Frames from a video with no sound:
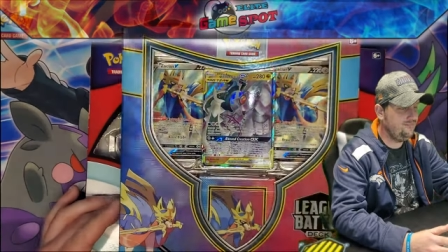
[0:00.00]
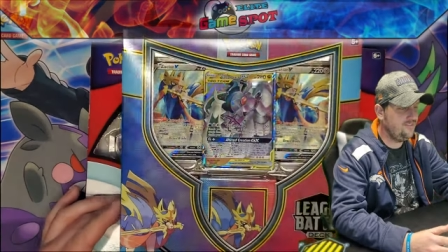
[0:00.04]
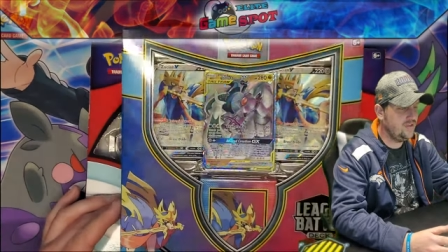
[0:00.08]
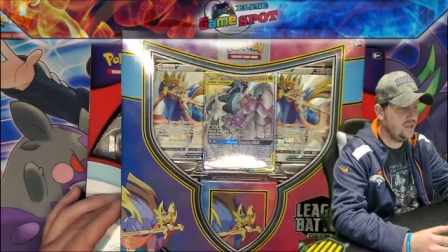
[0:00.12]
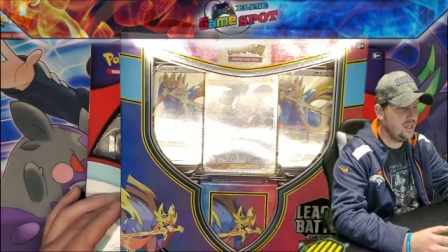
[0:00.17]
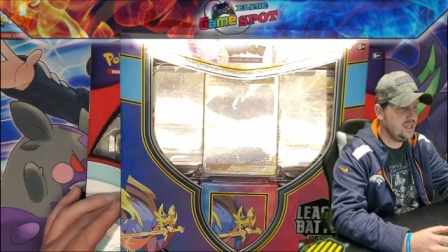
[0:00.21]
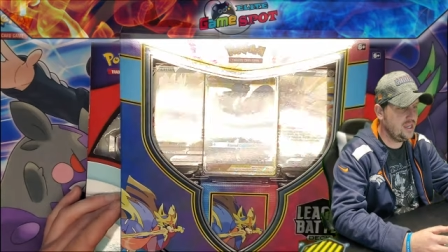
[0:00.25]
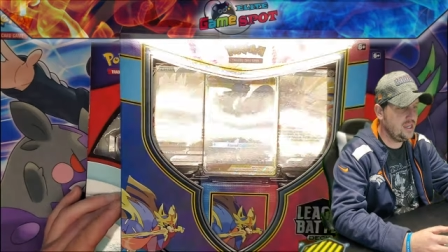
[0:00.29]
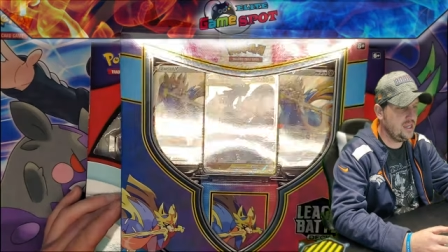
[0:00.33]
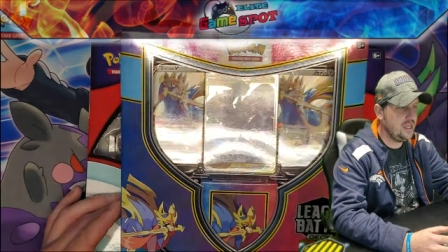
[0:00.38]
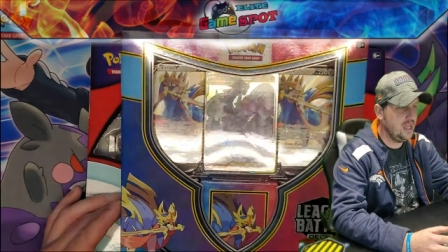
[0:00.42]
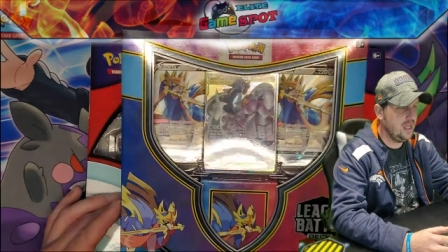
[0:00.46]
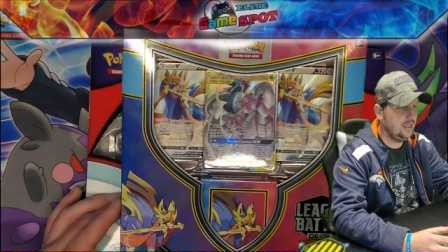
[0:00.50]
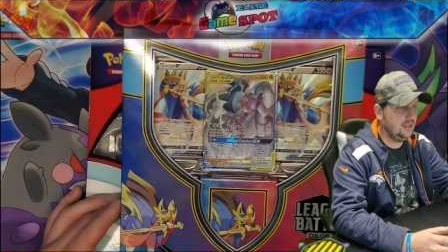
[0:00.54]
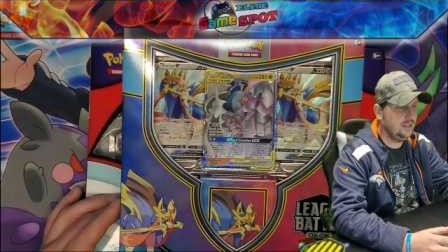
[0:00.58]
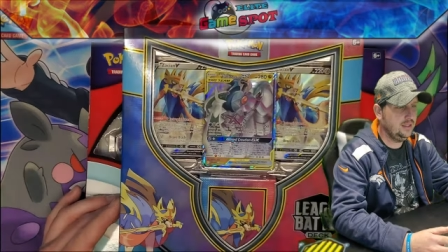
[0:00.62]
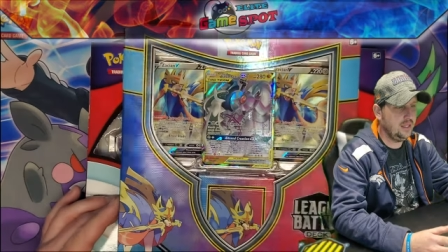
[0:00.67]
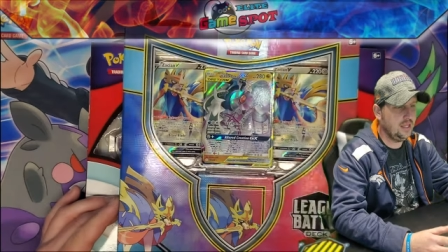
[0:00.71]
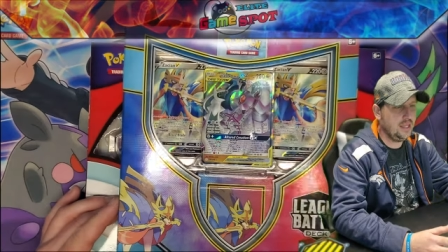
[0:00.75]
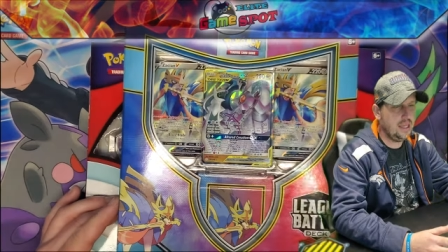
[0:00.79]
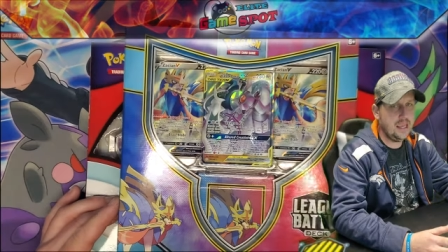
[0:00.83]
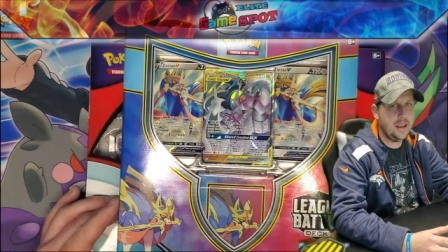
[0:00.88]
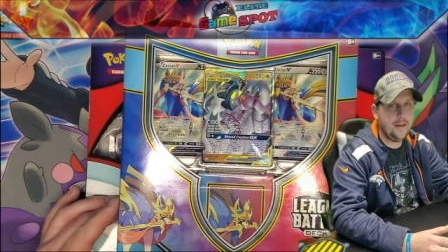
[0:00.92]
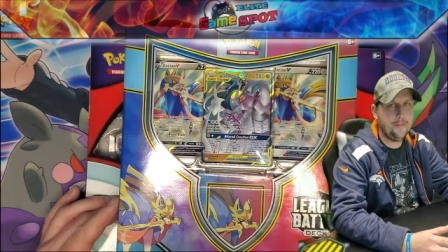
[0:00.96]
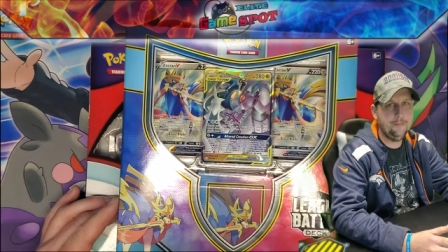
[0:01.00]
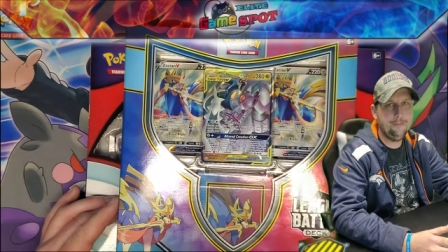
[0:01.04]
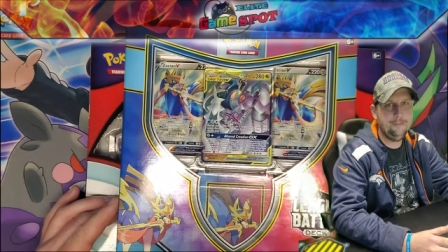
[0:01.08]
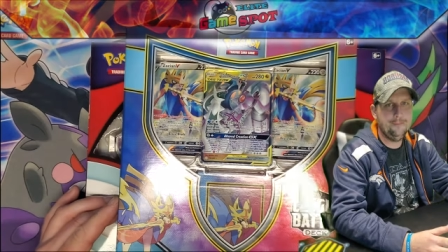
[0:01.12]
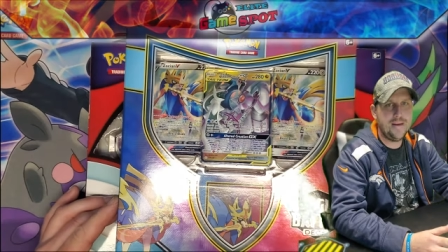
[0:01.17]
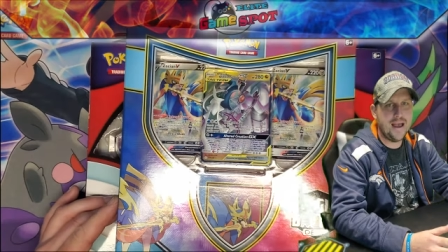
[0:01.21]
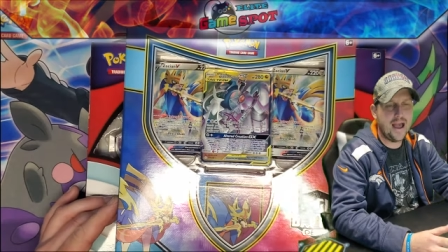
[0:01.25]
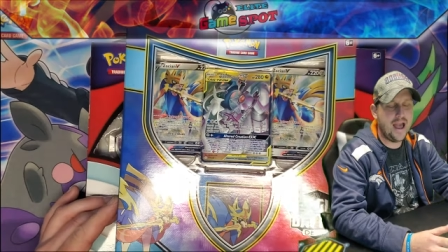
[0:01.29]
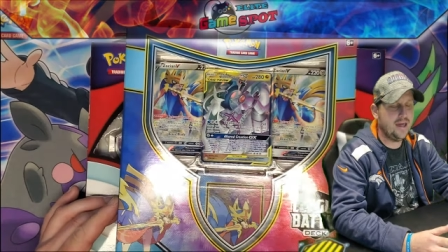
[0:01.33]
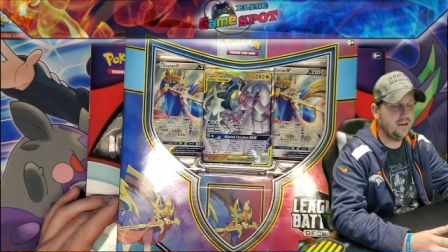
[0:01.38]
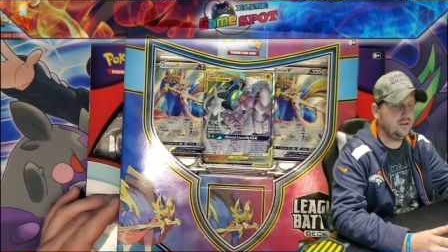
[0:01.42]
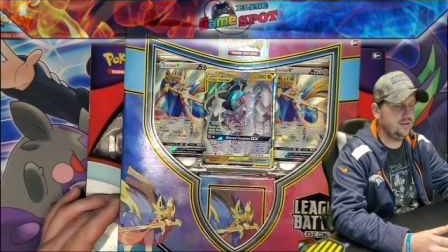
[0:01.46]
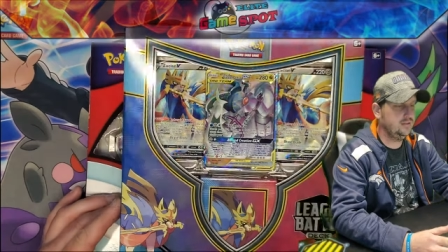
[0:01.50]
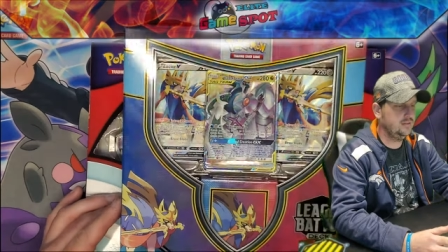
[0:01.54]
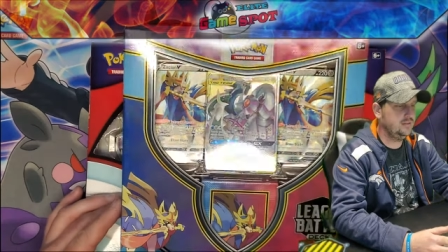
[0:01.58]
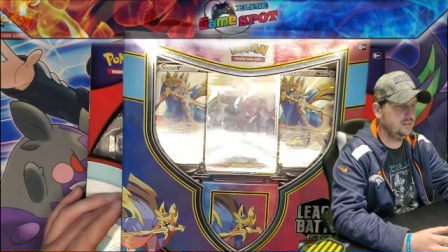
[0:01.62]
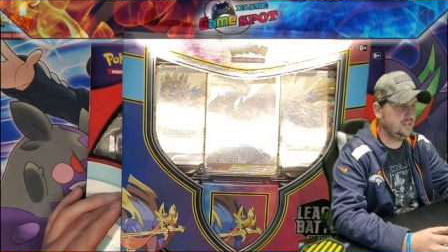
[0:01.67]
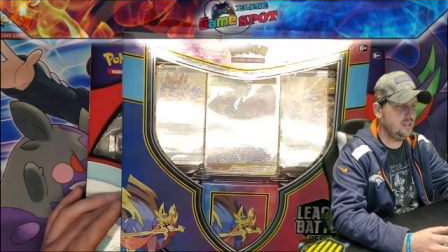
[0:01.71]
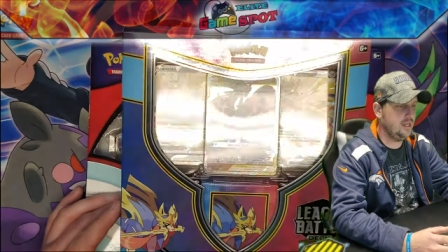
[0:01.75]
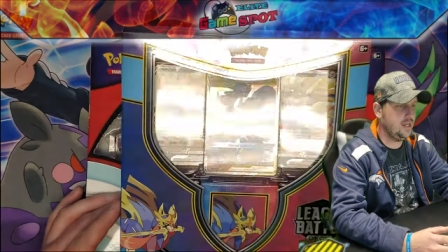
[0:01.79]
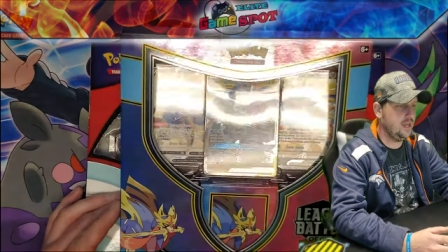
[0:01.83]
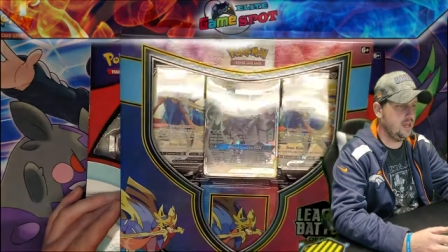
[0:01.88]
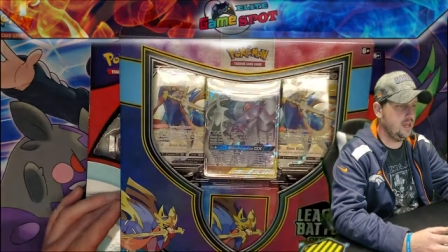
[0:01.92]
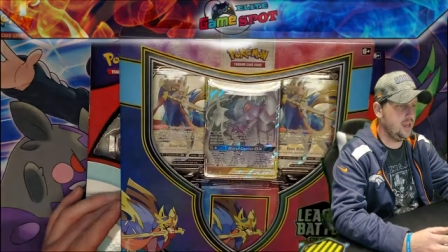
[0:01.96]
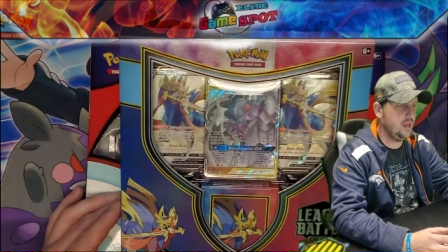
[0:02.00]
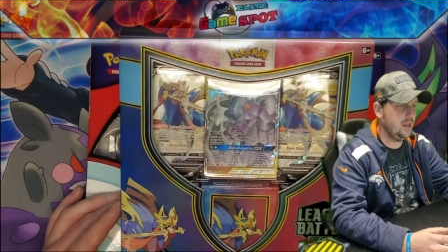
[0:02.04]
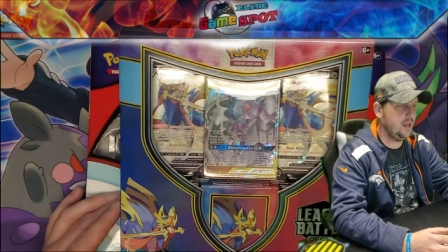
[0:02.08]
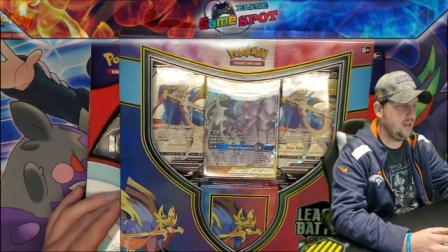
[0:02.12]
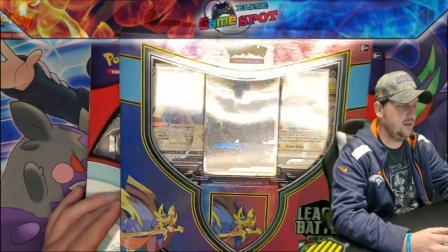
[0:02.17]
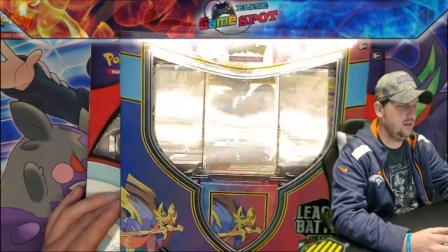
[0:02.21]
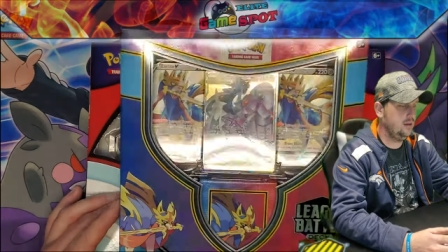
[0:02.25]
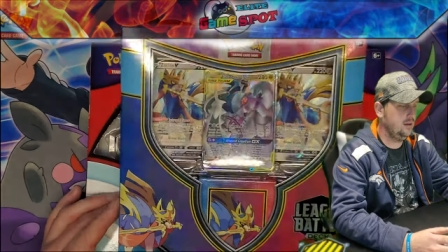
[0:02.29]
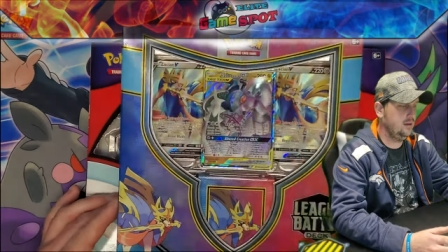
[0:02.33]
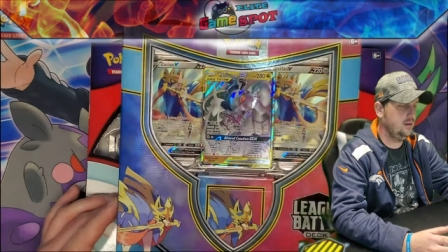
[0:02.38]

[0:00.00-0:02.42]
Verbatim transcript: V League Battle Deck.